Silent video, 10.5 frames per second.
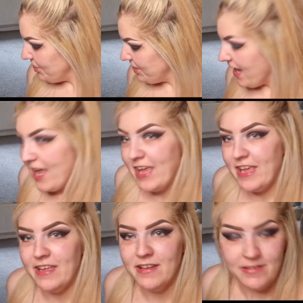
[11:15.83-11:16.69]

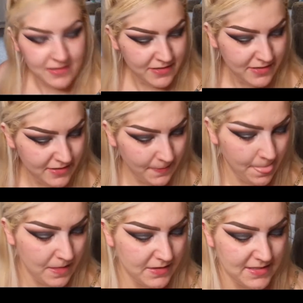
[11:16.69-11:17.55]
she?
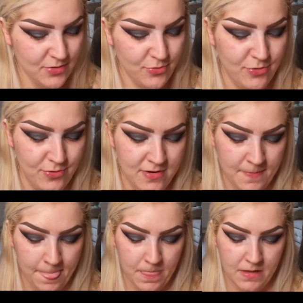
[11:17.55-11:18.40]
So,
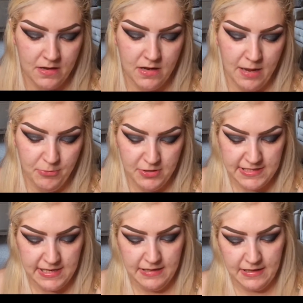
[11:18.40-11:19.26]
I'm
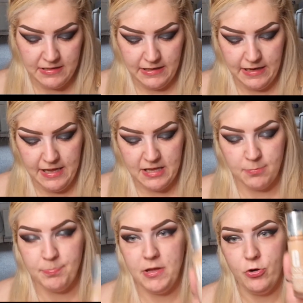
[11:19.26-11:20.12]
using the
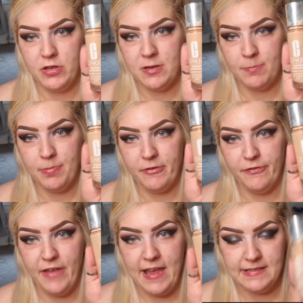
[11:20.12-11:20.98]
Clinique Beyond
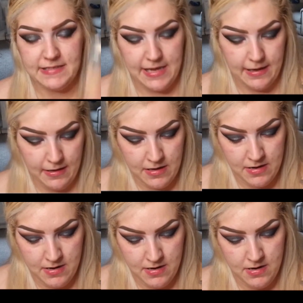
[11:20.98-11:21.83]
Perfecting
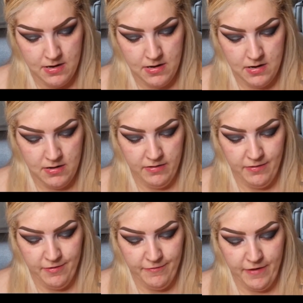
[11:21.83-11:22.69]

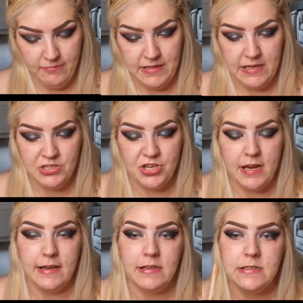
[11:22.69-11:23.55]

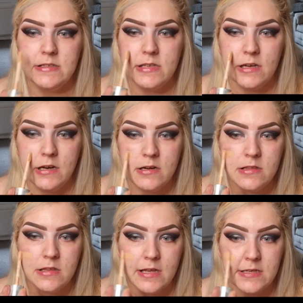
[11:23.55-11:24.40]
foundation and concealer.
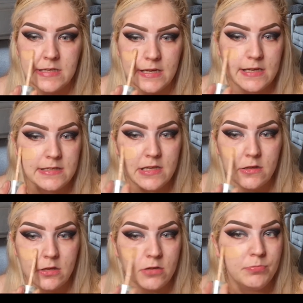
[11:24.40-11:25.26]
This is
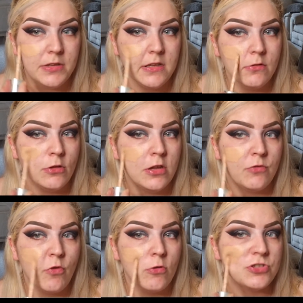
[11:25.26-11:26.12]
the
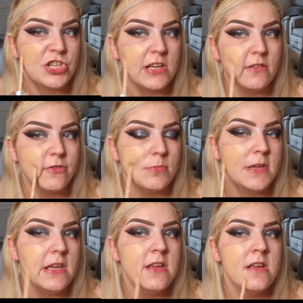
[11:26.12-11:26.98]
completely wrong shade for
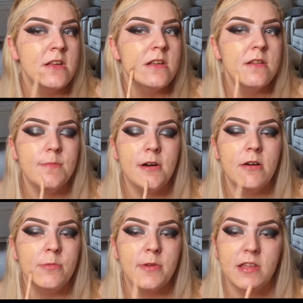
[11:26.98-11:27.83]
me,
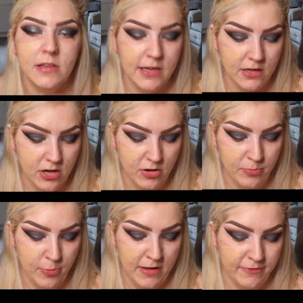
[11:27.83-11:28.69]
but we can lighten that
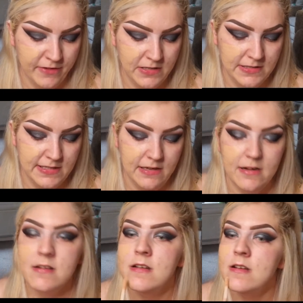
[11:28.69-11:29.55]
up with concealer